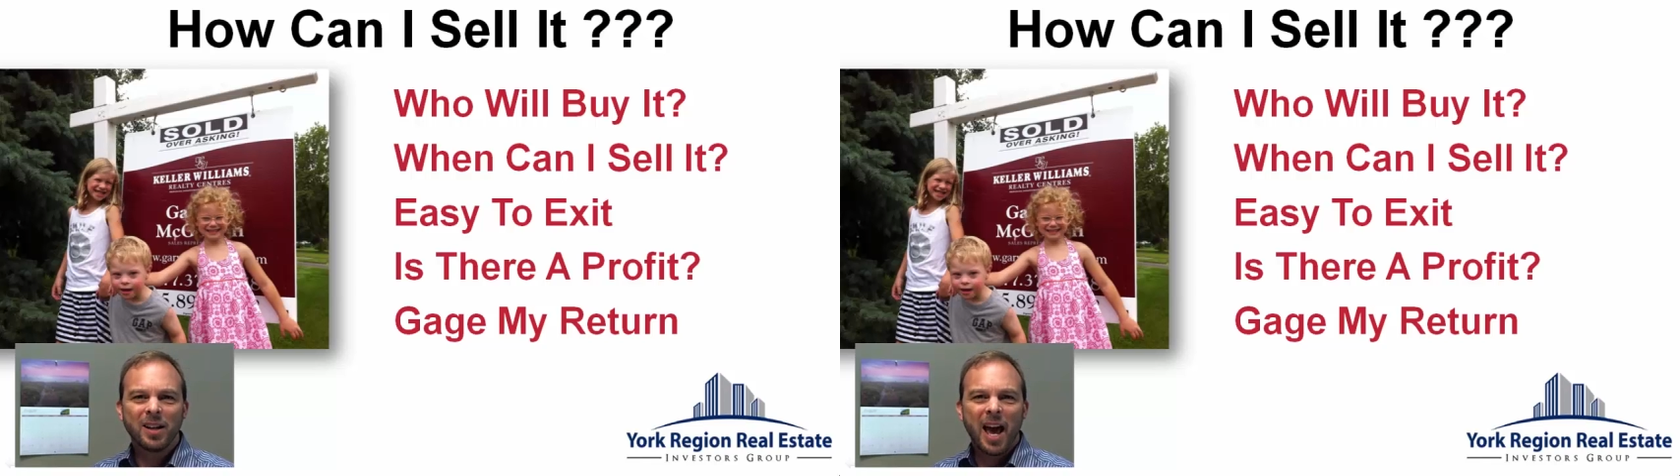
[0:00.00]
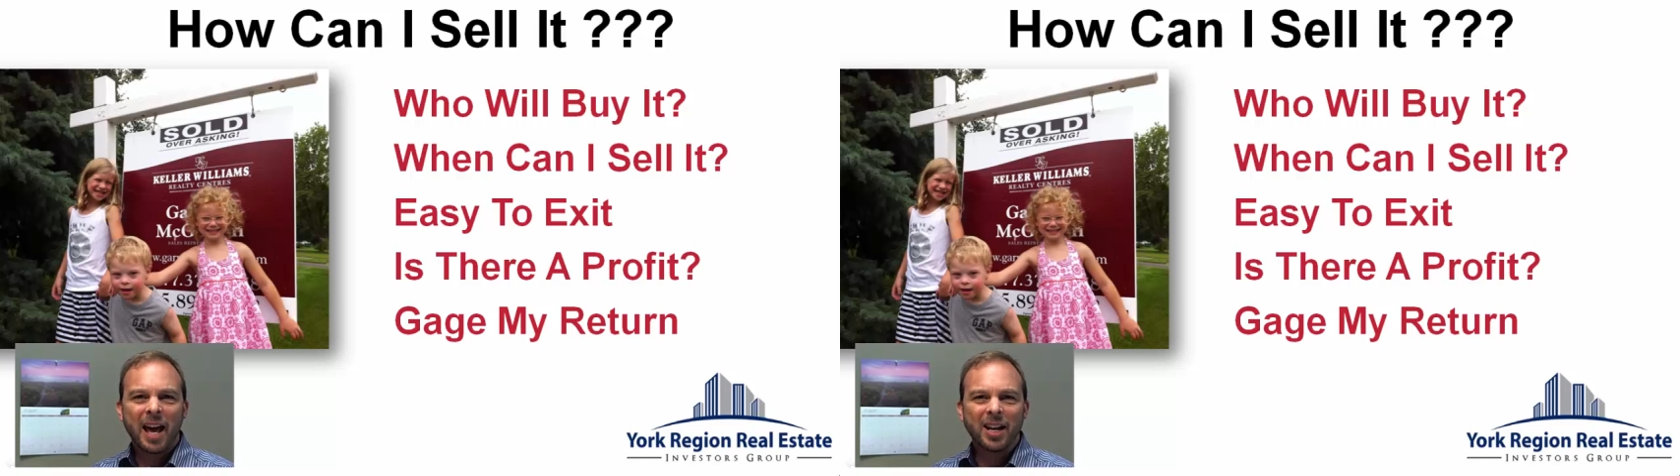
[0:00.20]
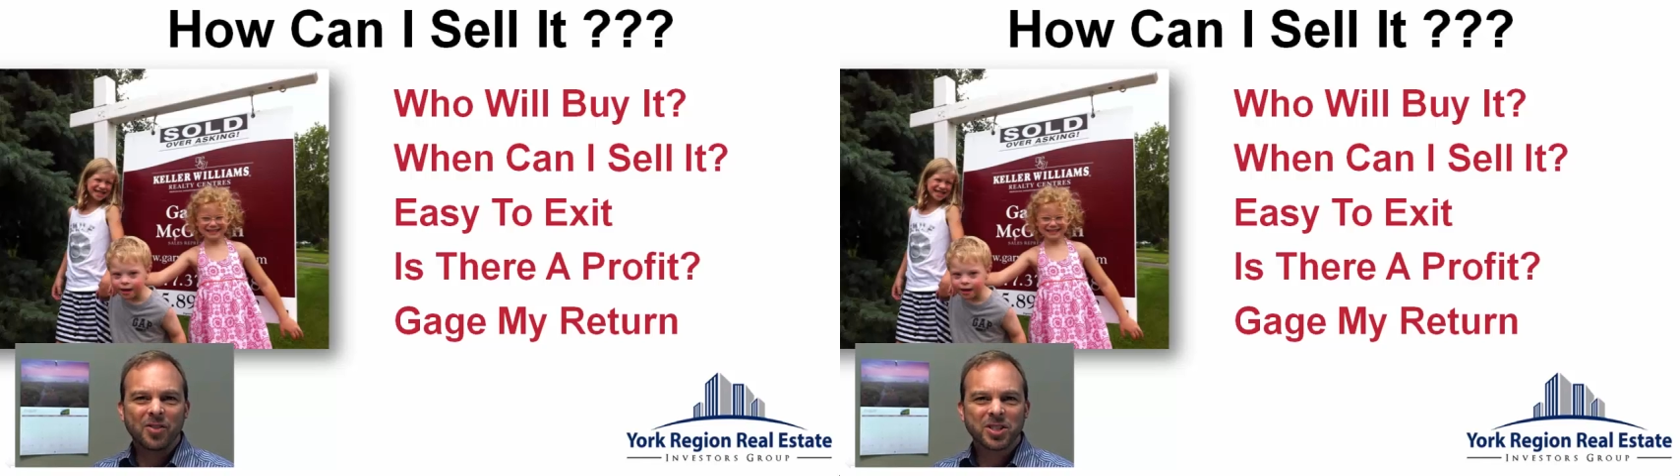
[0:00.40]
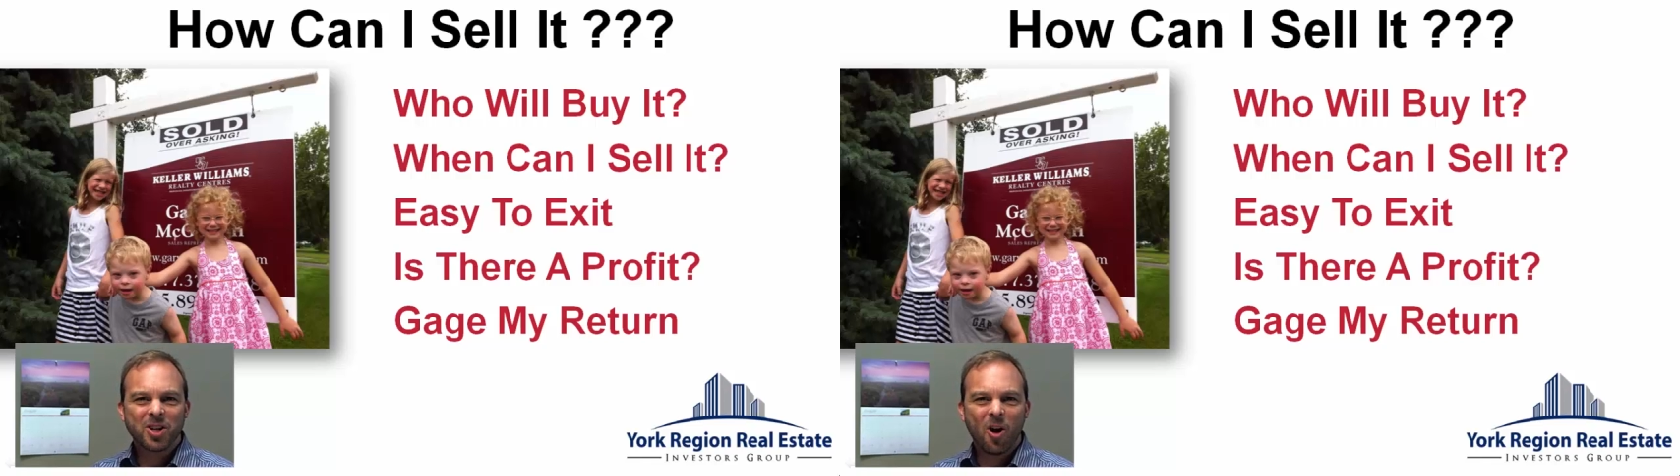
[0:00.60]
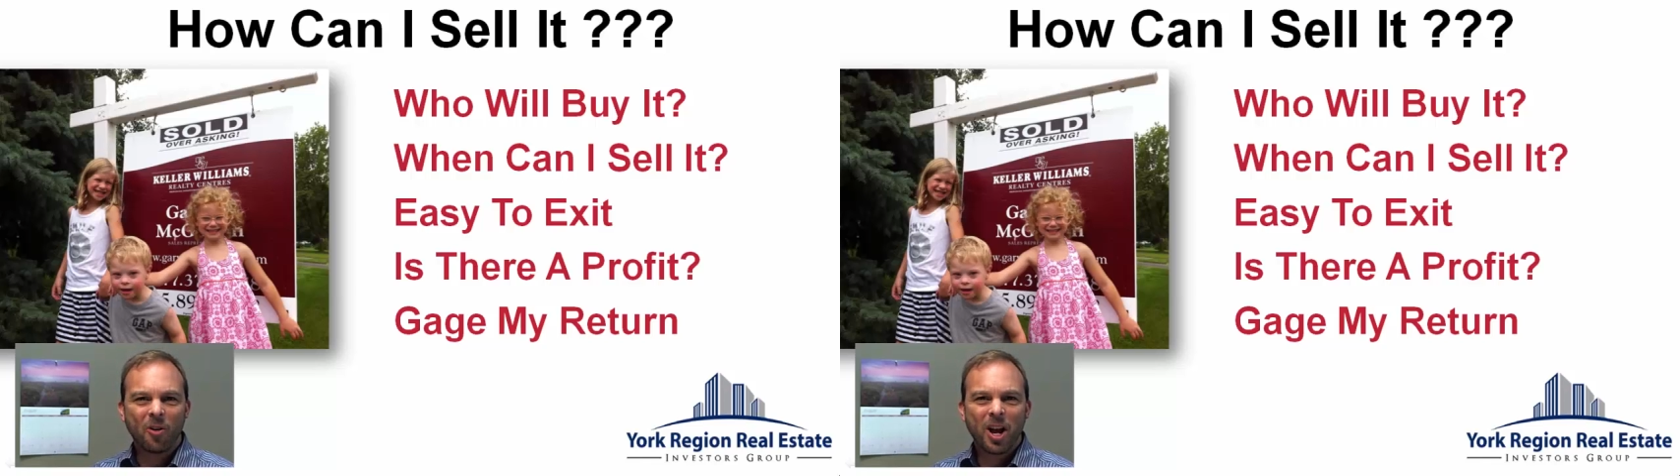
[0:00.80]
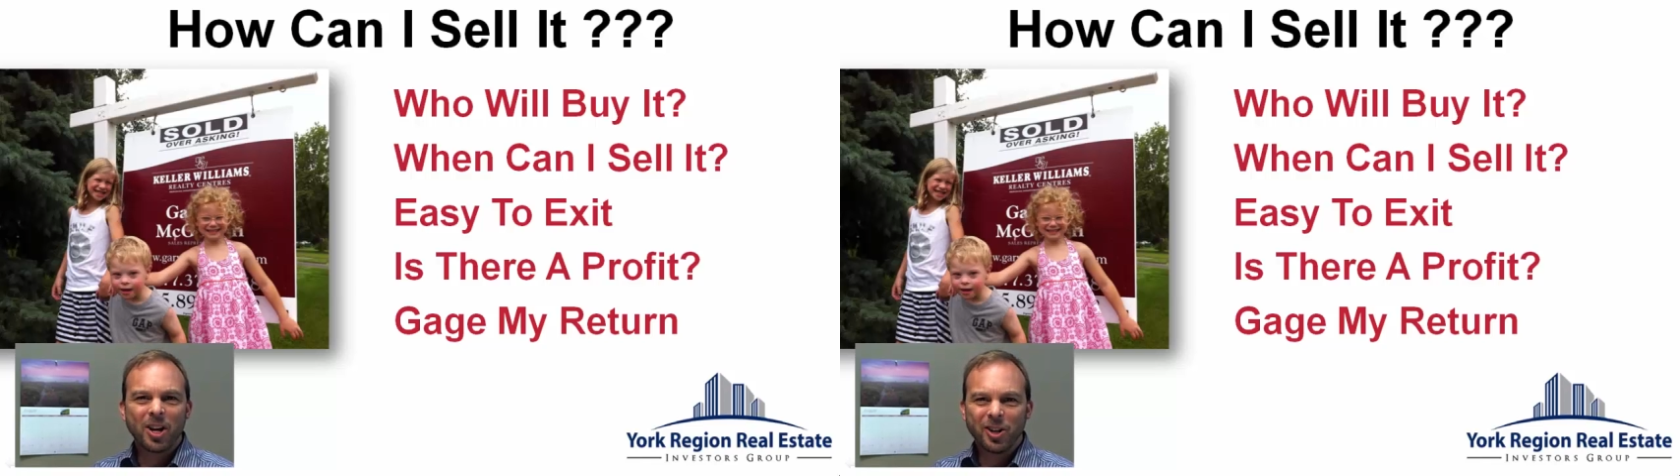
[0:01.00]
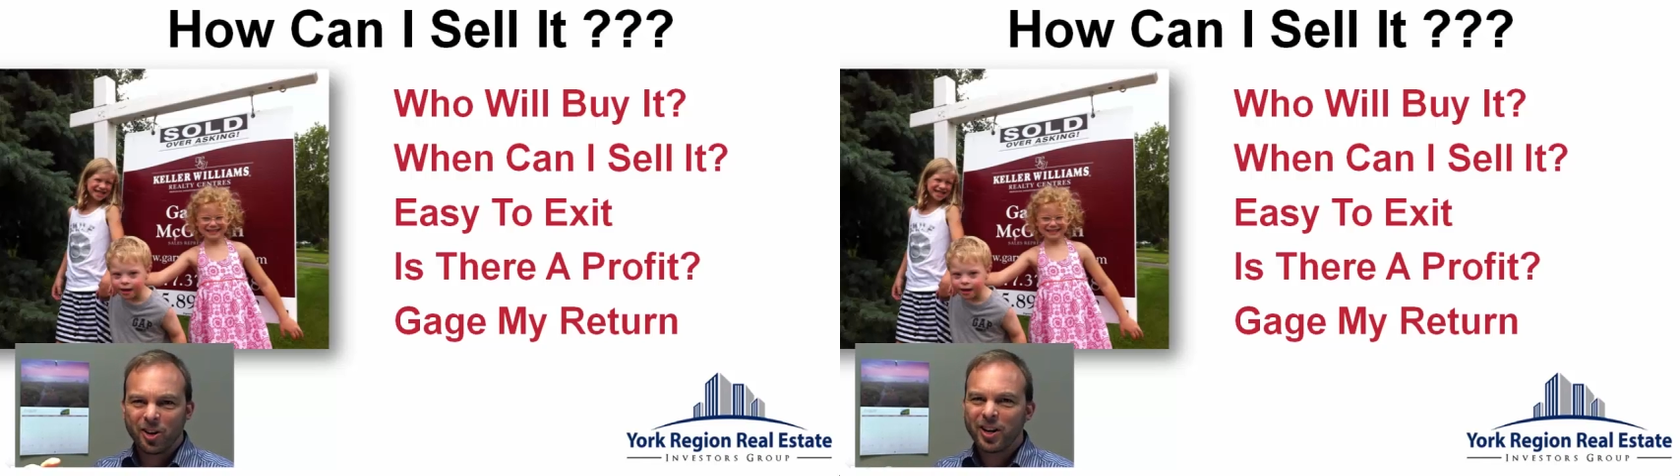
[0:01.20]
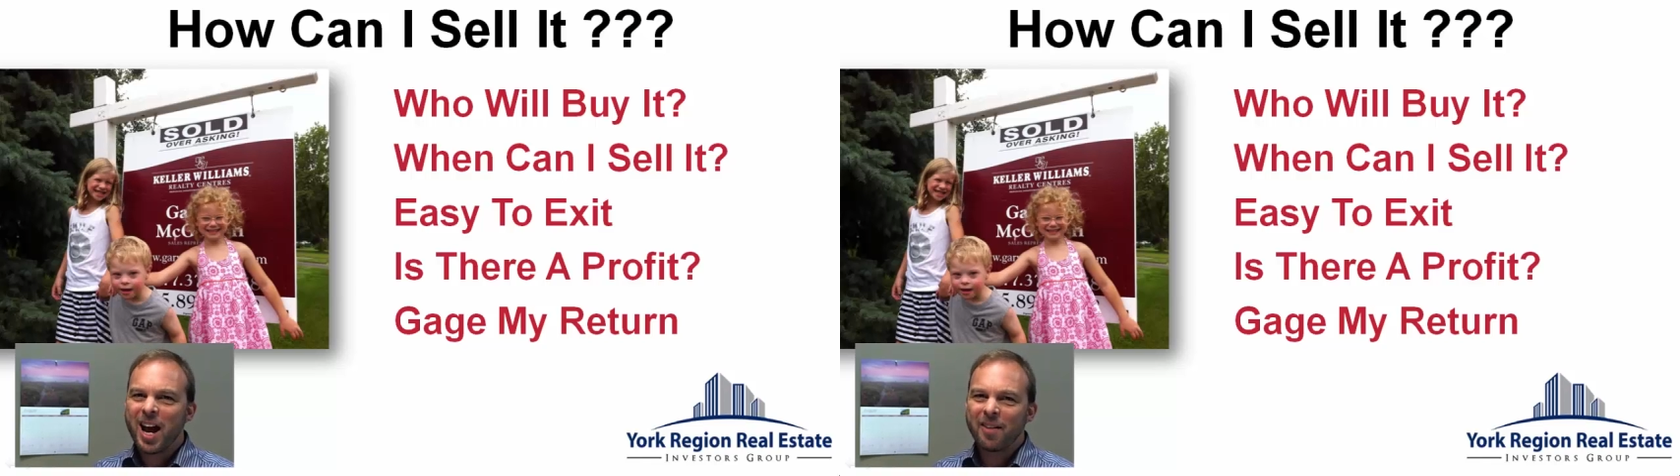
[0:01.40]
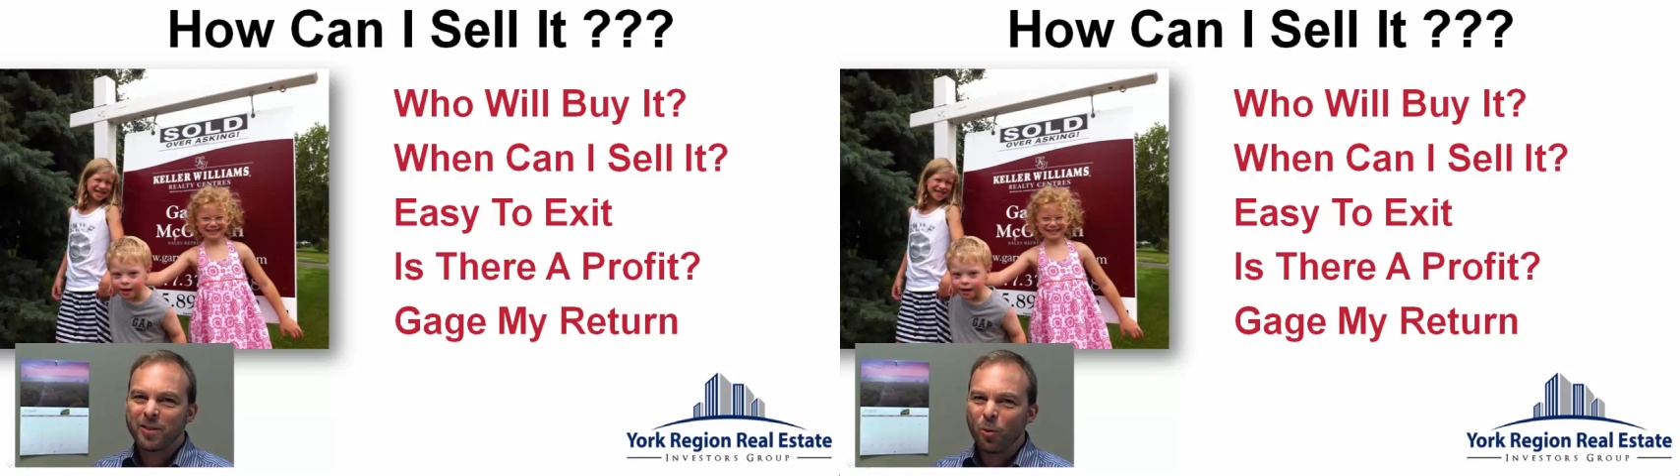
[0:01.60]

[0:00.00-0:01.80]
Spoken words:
And if so, you're going to have to